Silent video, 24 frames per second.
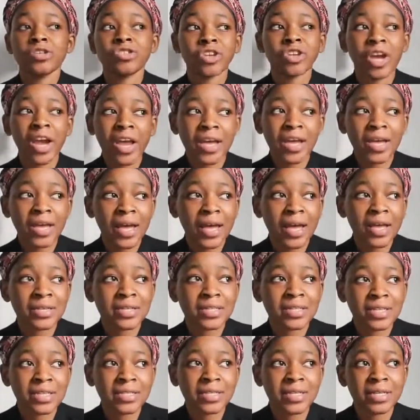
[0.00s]
try
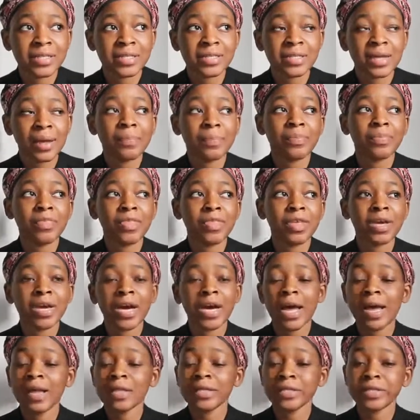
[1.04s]
and teach us
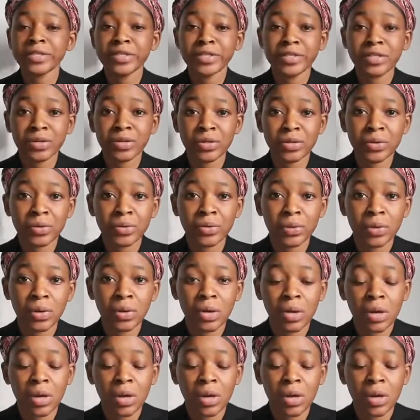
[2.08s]
something and still